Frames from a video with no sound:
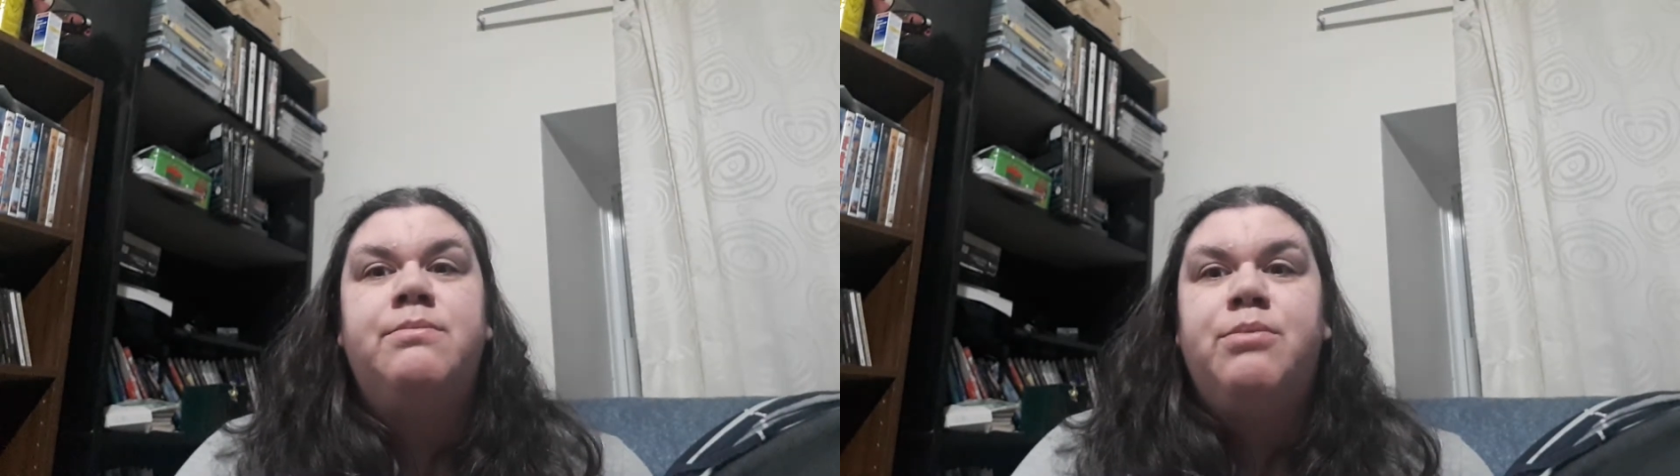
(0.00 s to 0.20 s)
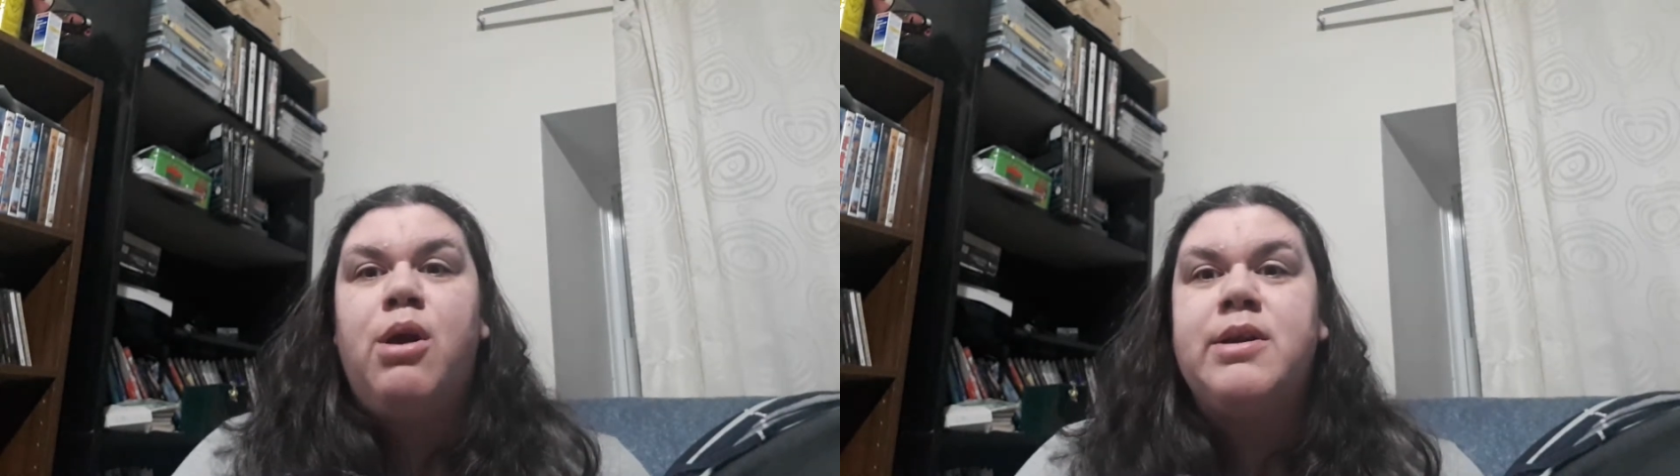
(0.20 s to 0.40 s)

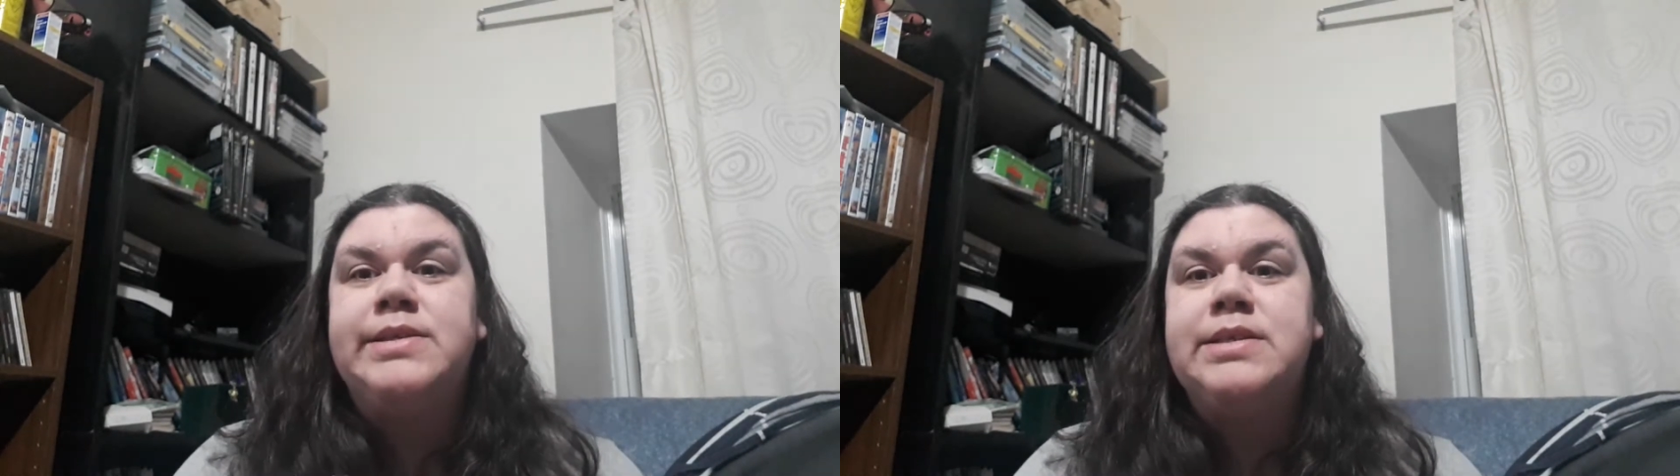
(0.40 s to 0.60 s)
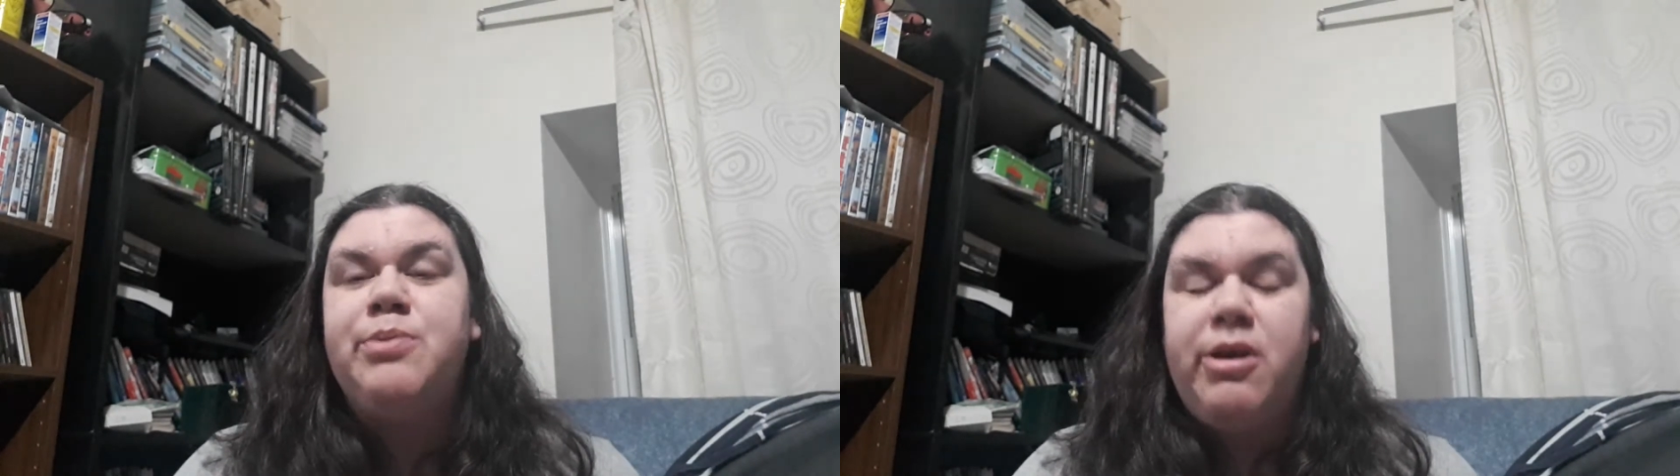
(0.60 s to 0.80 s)
progress
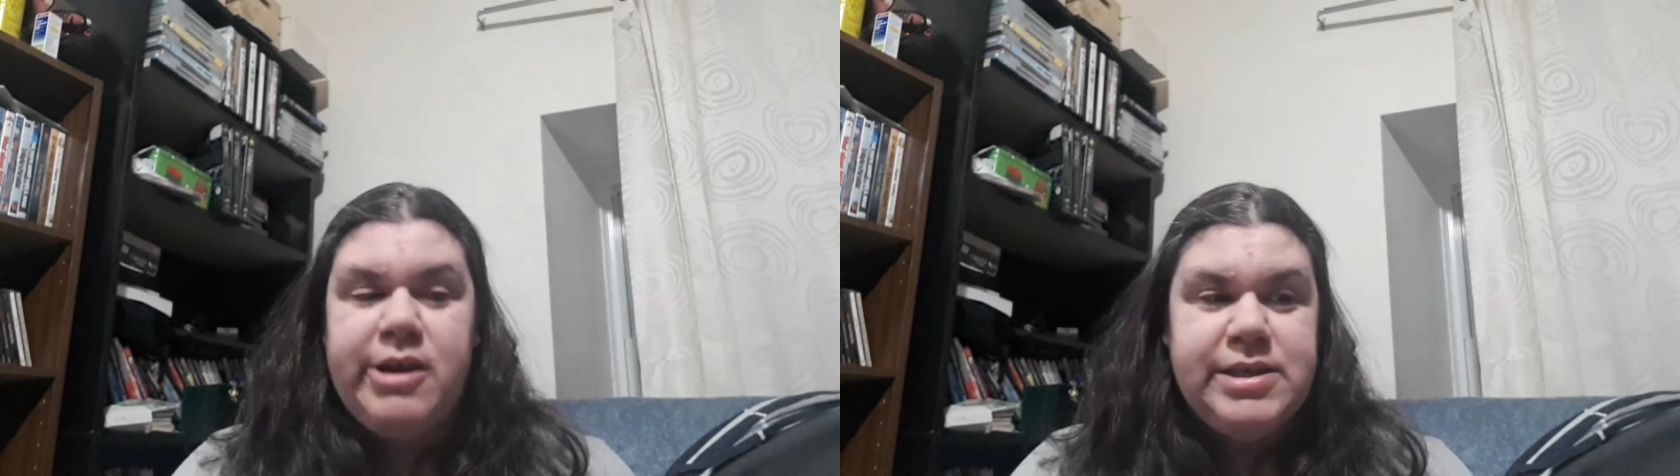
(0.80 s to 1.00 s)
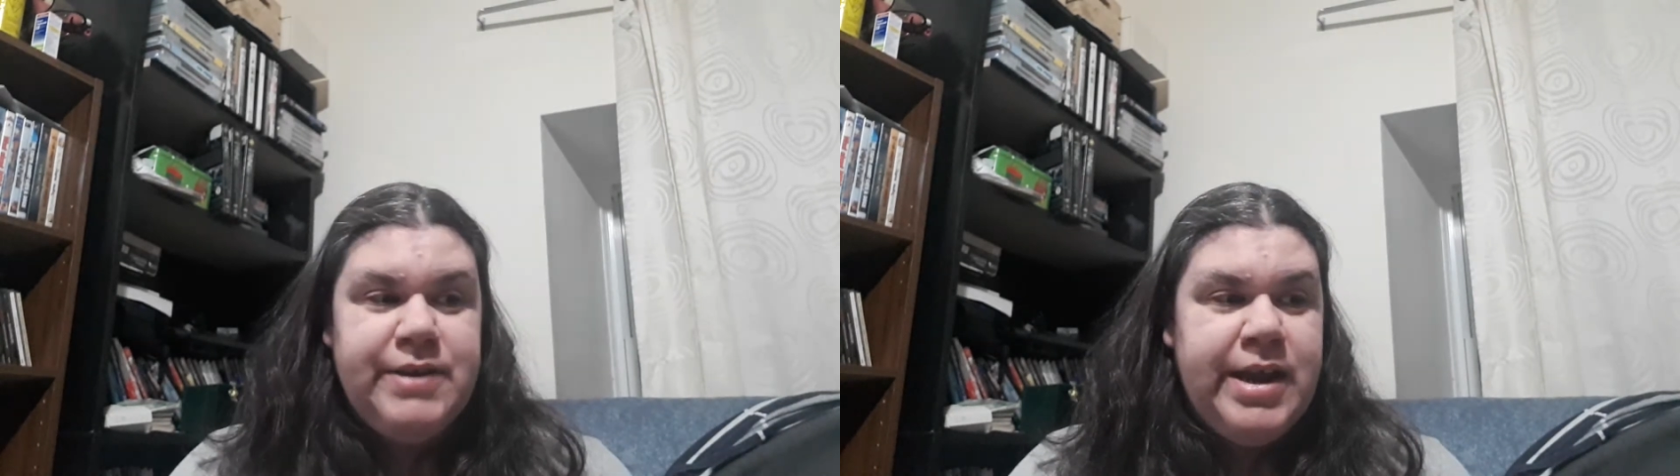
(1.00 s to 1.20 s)
is
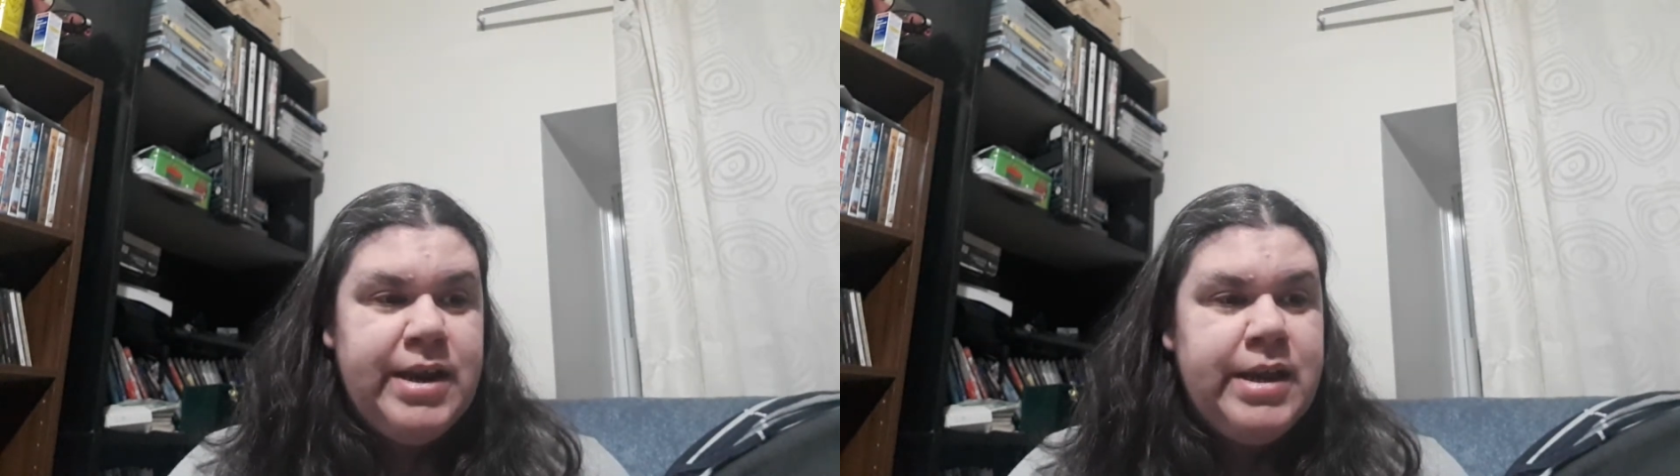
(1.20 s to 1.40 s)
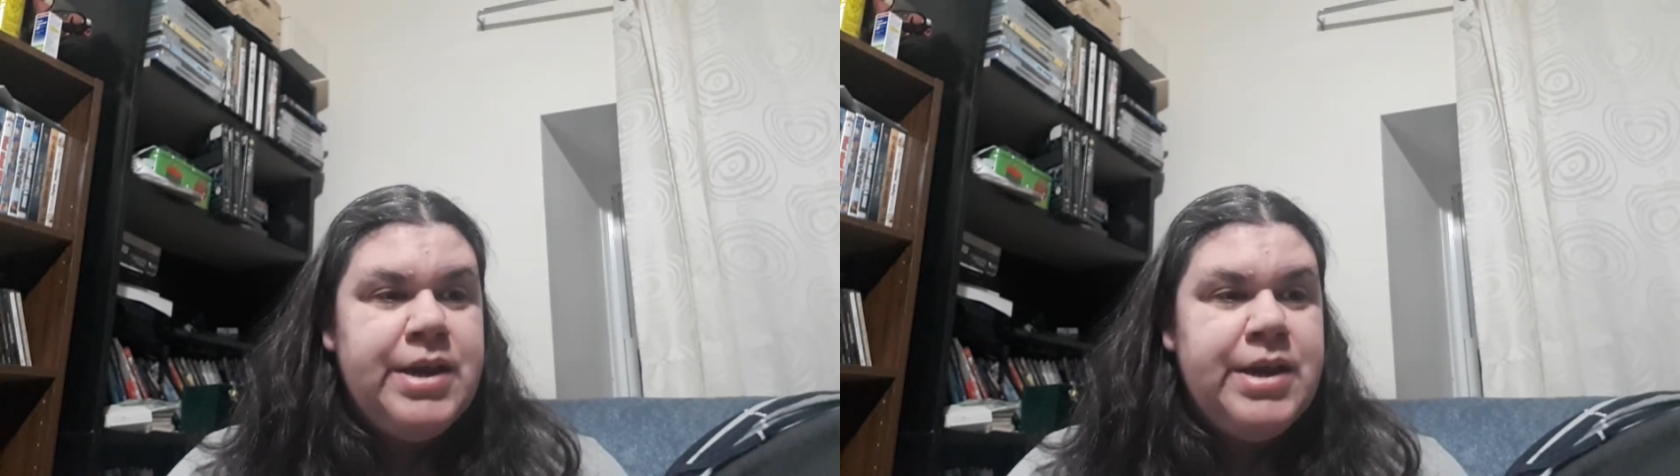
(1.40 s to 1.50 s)
progress, right?